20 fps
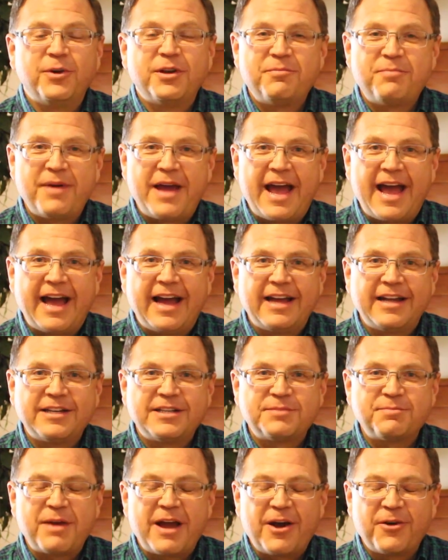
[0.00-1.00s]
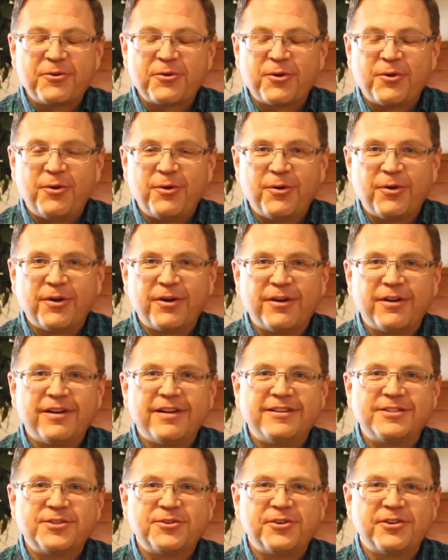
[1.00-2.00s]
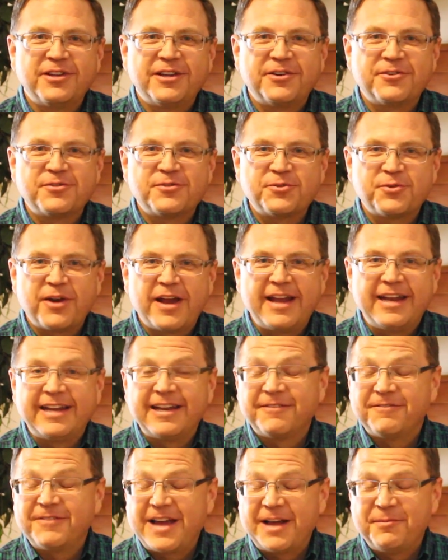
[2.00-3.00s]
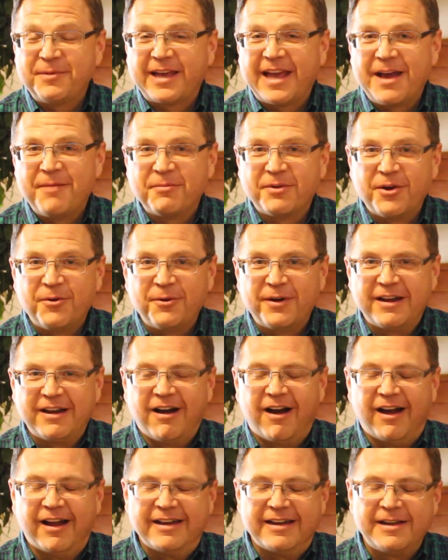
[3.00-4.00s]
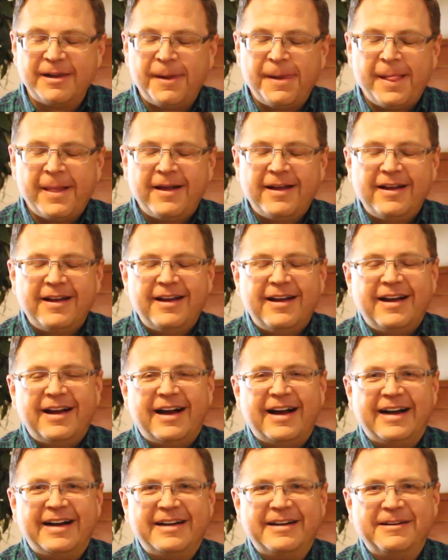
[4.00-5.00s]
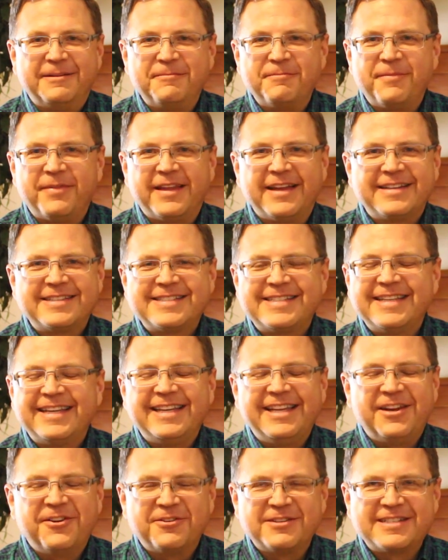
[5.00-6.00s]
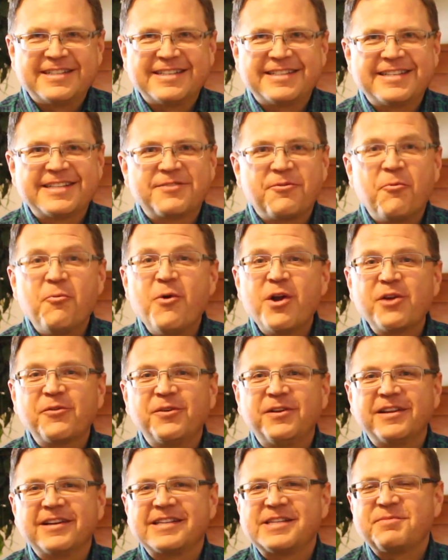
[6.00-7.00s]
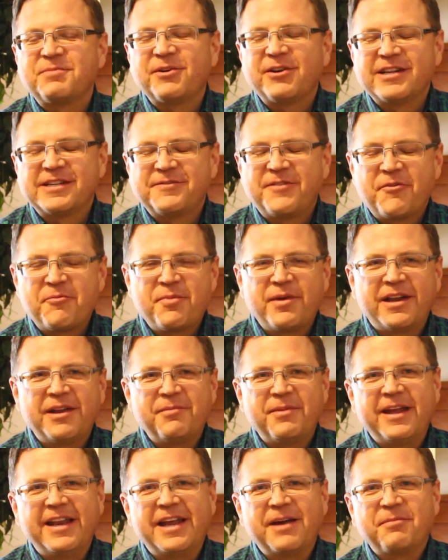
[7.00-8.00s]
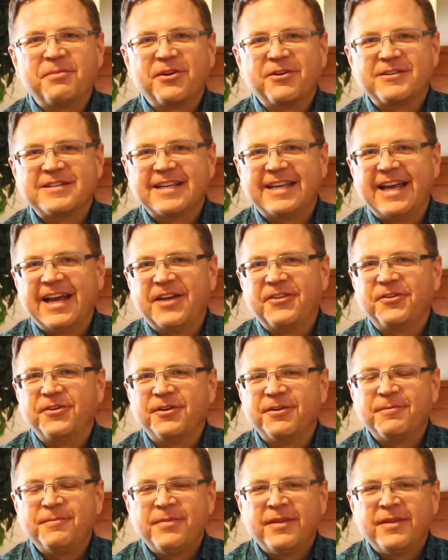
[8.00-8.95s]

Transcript: wood badge, powder horn, junior leader training, and family camp going on. It's just a wonderful experience of everybody being out there together.